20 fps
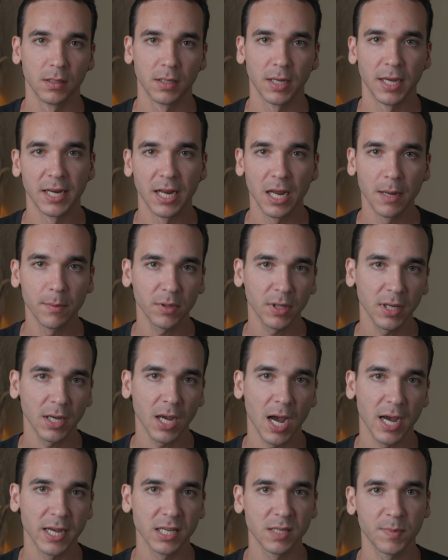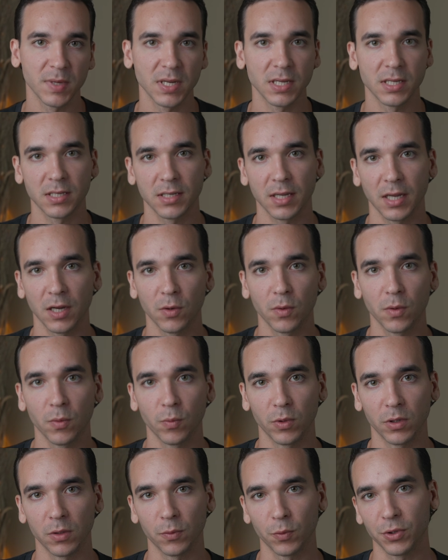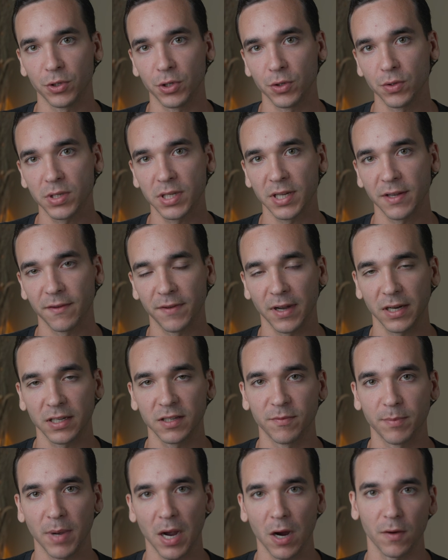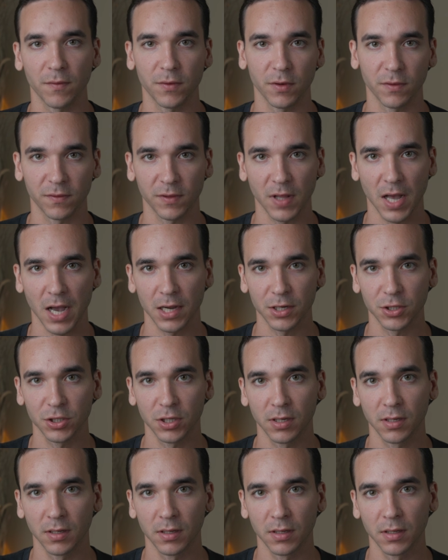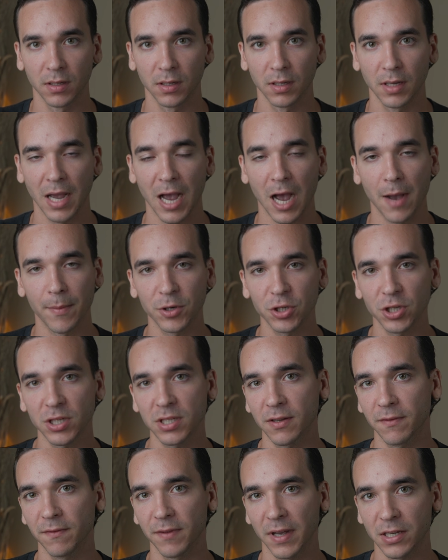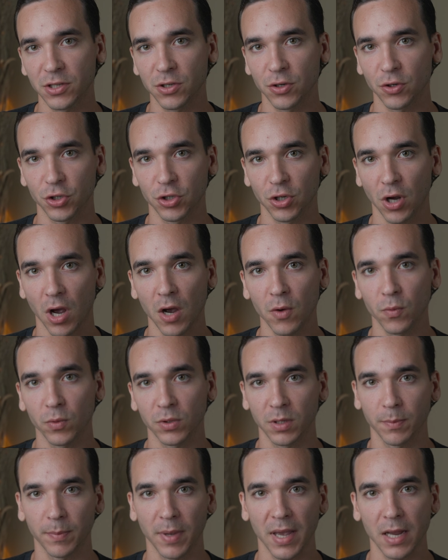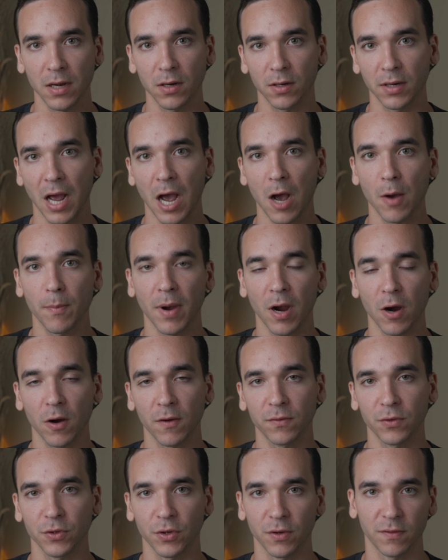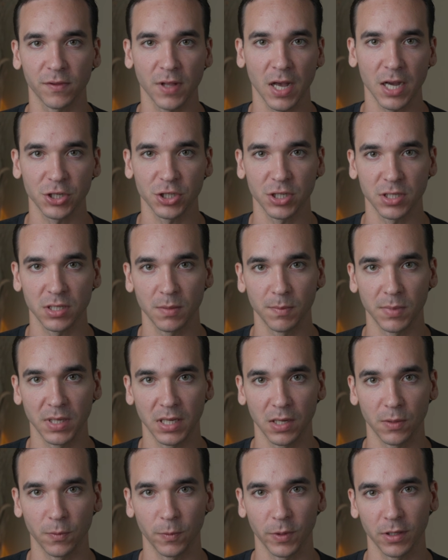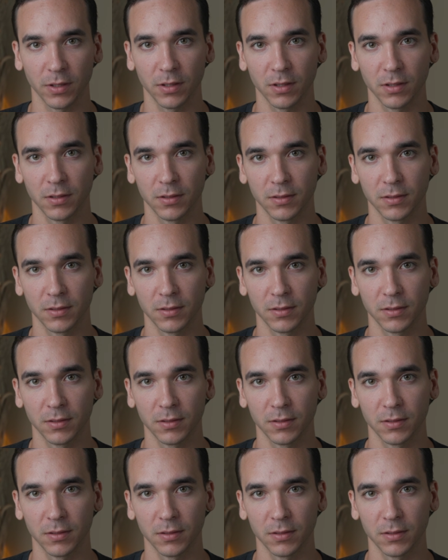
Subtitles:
Enabling high-speed sync will reduce the effective power of your flash. How much this affects your shot will depend on how powerful your flash is to begin with.